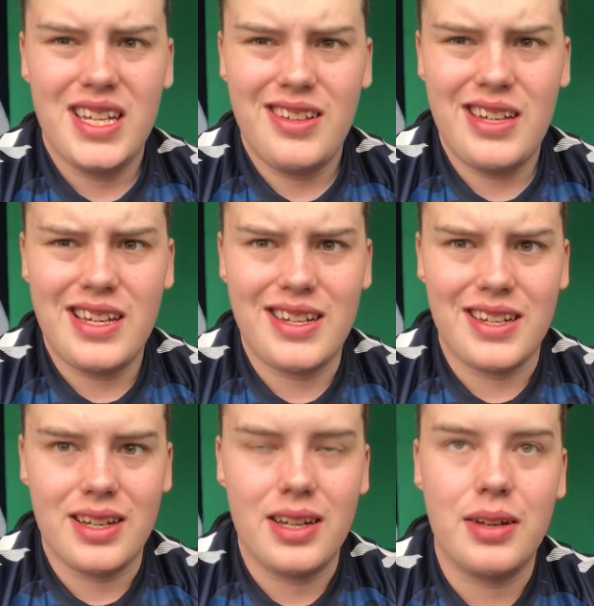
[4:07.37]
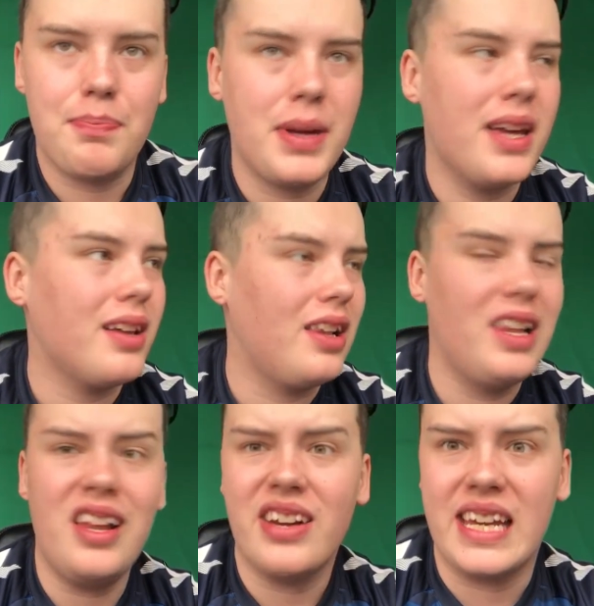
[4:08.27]
Yeah, bit
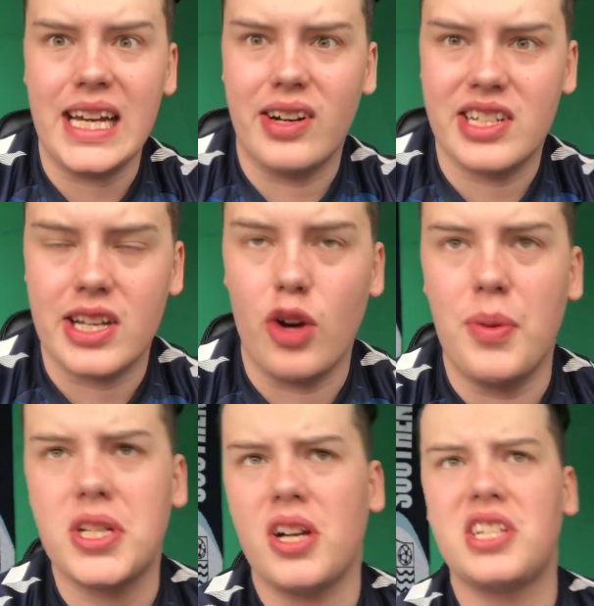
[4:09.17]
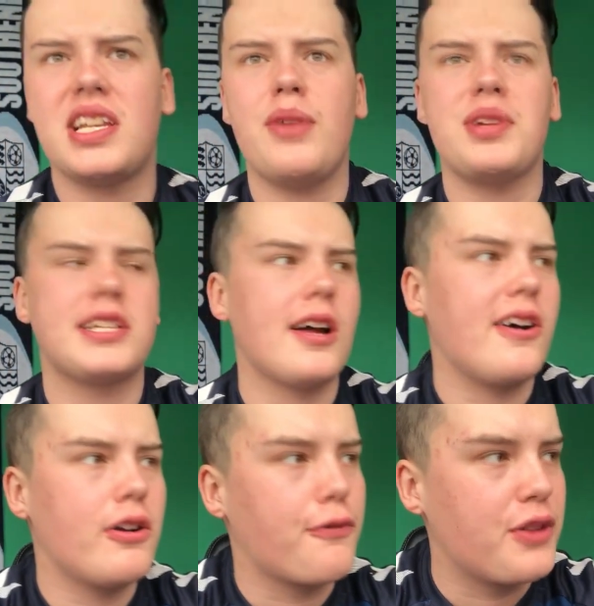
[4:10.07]
lucky, I'd say, almost. I'd say we
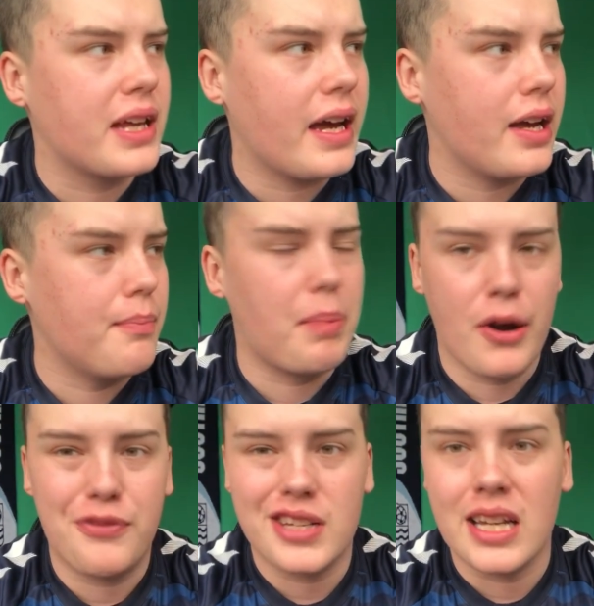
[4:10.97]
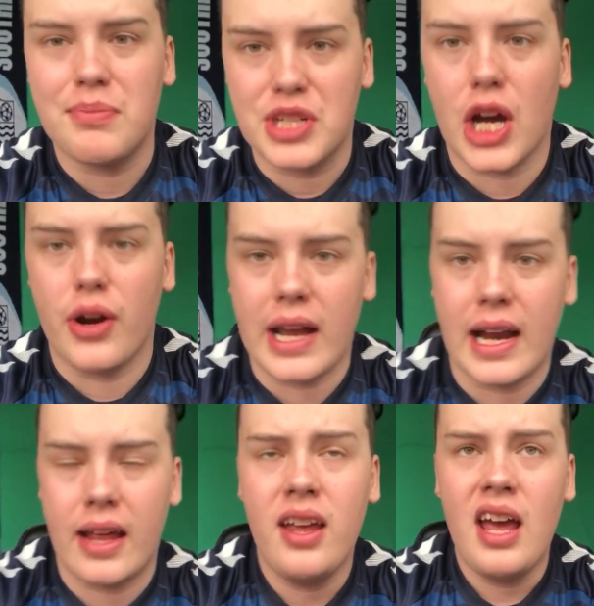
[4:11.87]
started off the game, both teams going
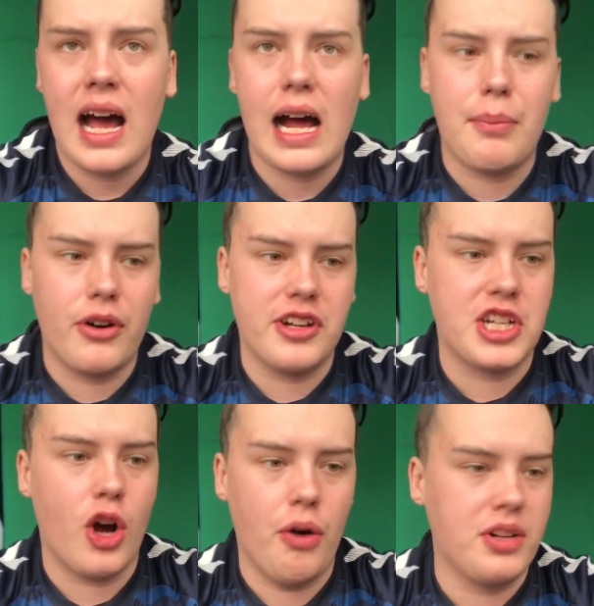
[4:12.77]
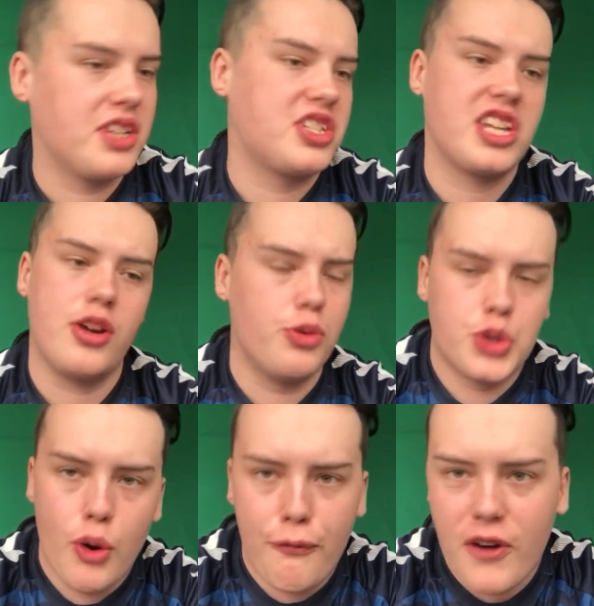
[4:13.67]
at it, hammer and tong, to see who
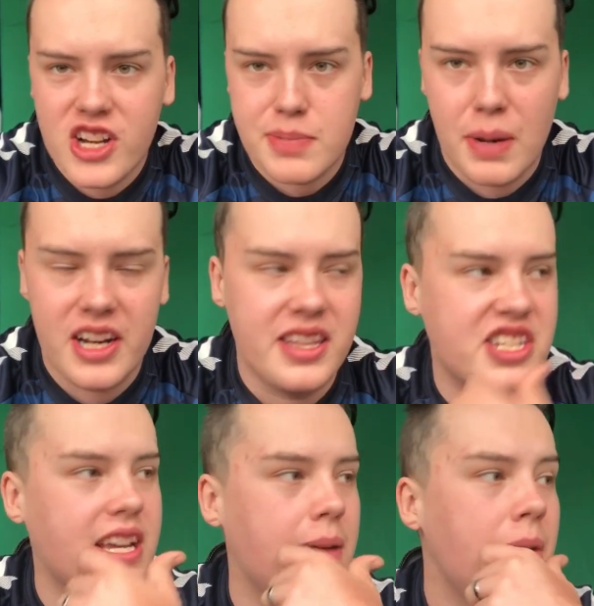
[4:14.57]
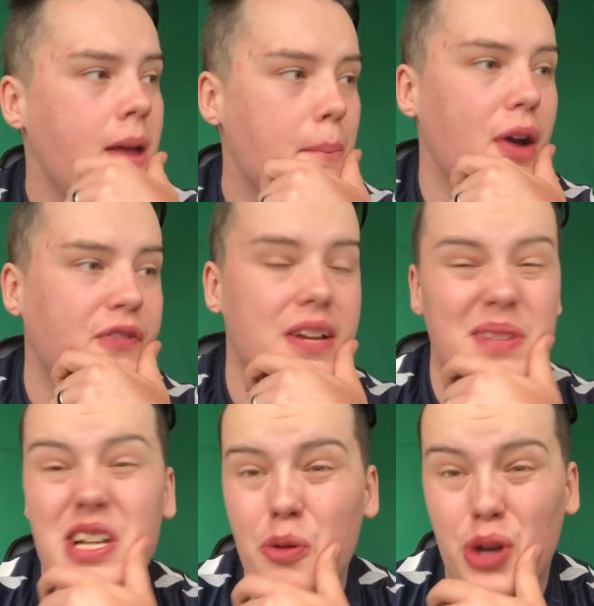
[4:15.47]
draw first blood in this game. Both
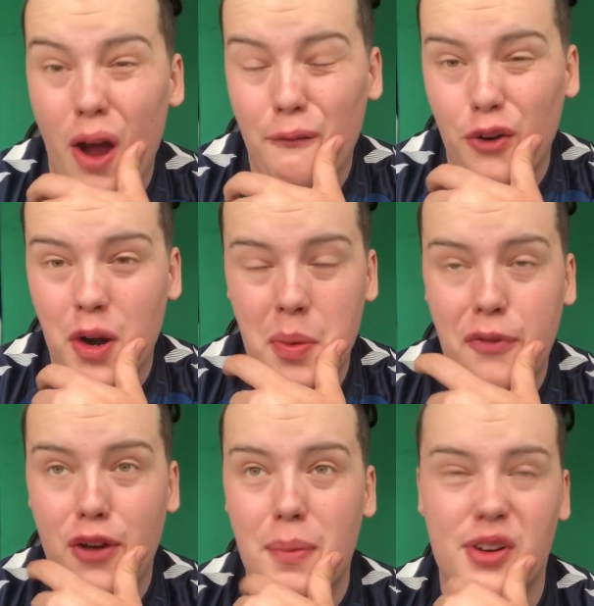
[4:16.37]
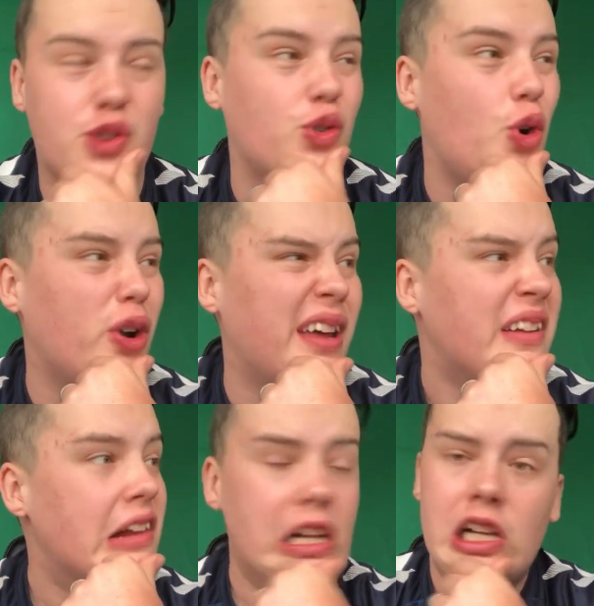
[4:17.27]
teams still going for it, to be fair, but
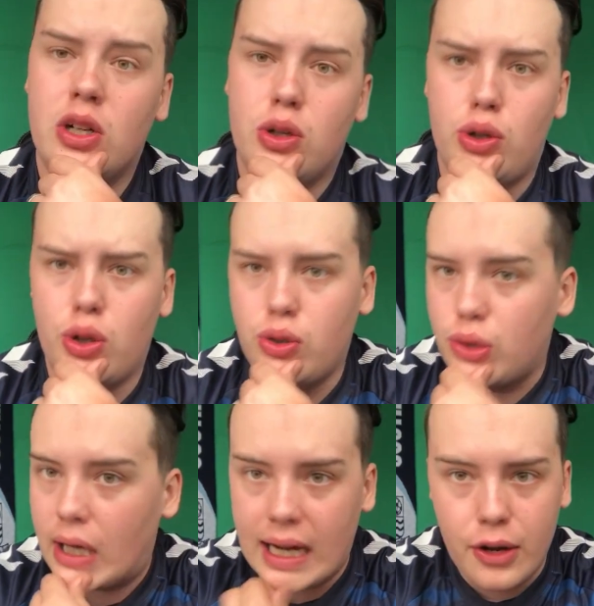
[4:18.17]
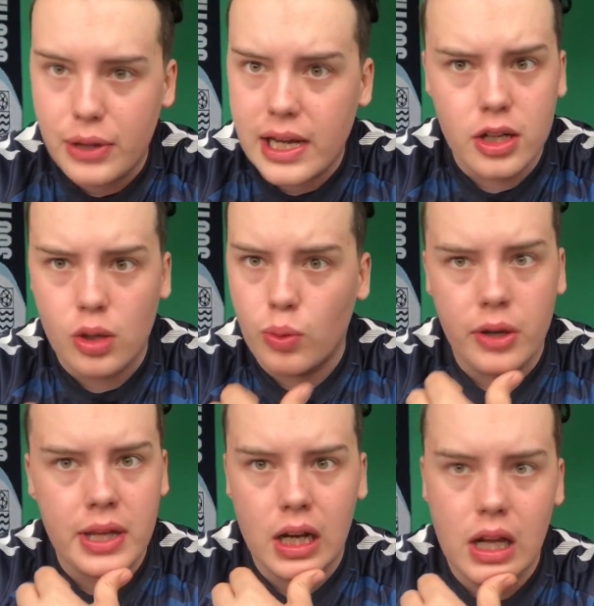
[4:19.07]
Crawley, oh, how they're not
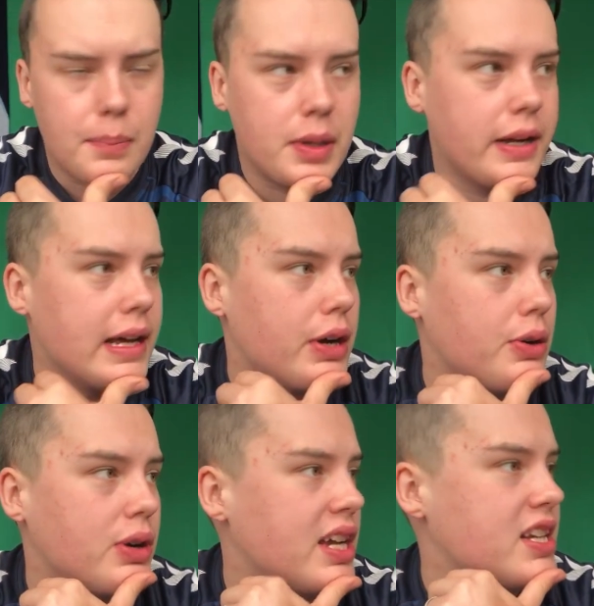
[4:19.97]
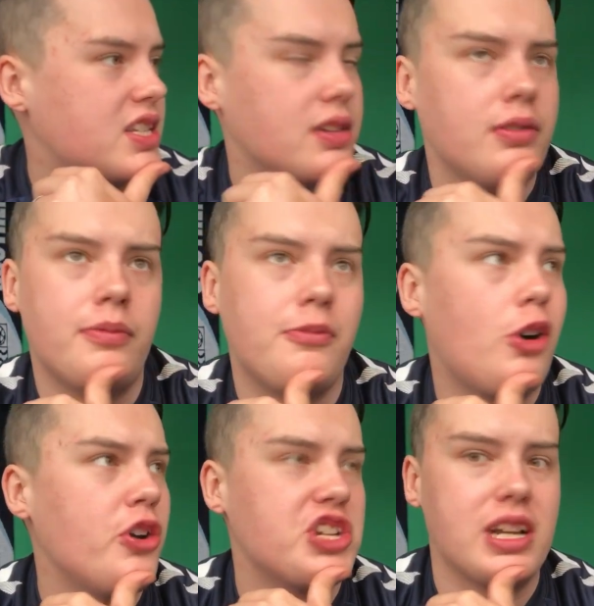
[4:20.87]
1-0 up by now is
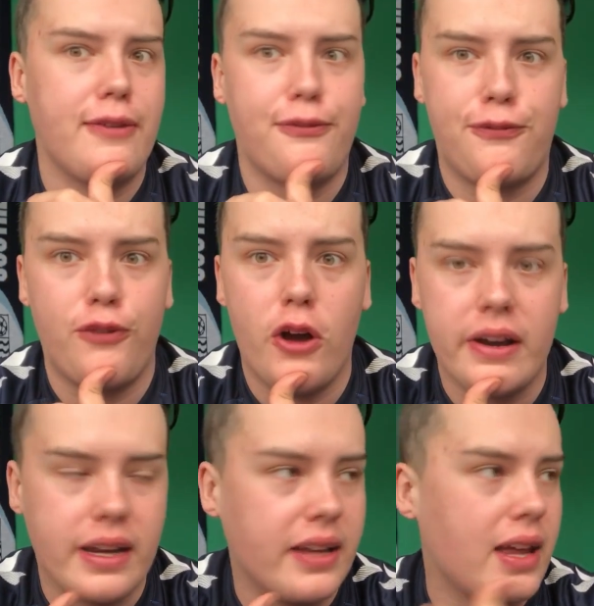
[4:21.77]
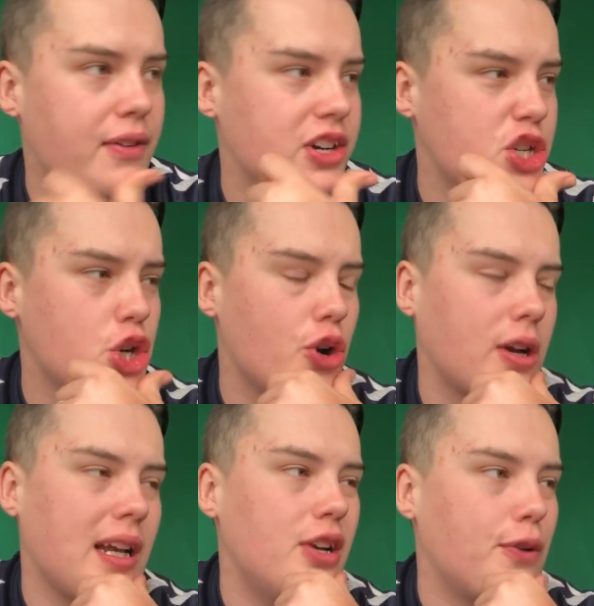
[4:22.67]
honestly frightening. They've had a
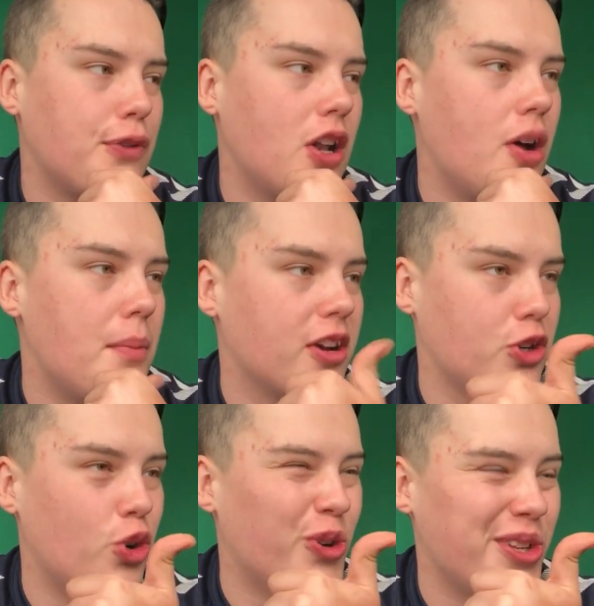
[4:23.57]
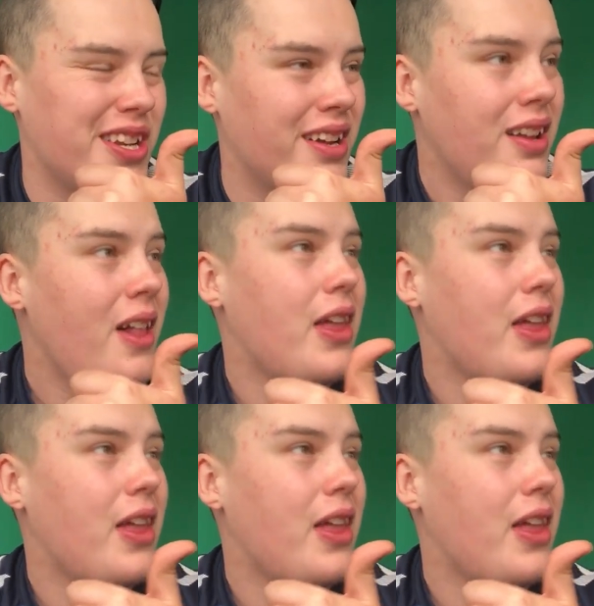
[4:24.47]
shot cleared off the line by Cordner.